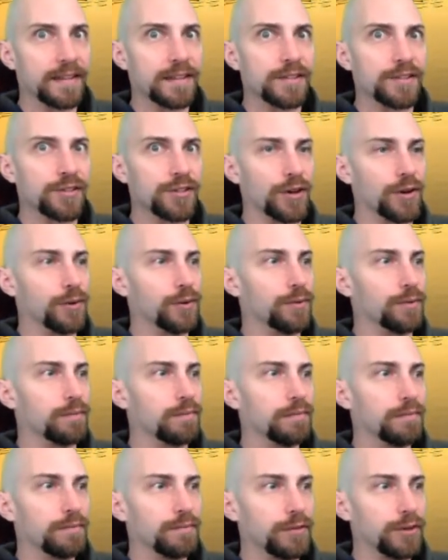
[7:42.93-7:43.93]
So
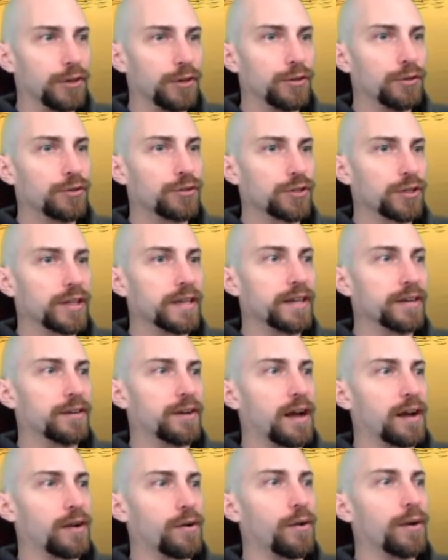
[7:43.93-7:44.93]
usually you're
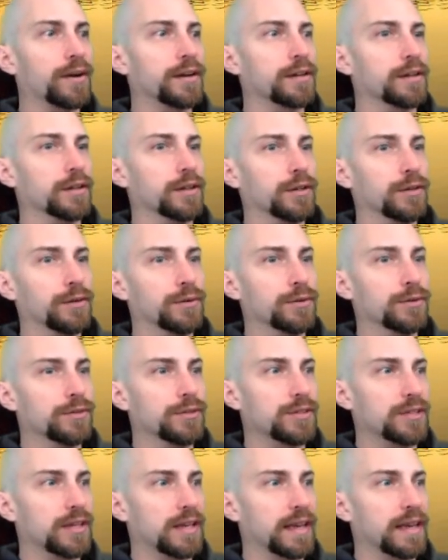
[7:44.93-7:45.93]
not going to
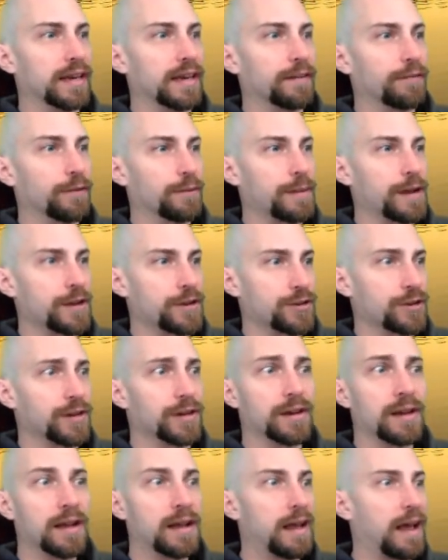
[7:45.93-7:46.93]
lose any
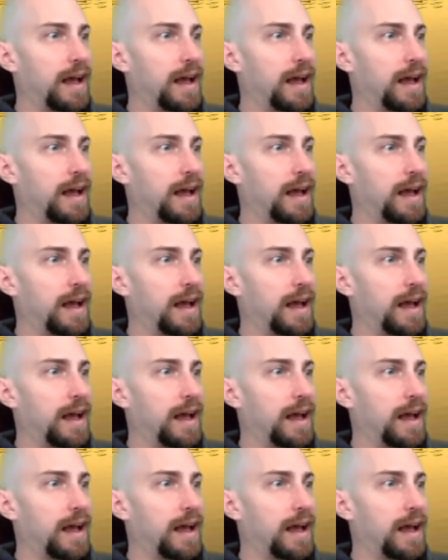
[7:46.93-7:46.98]
information.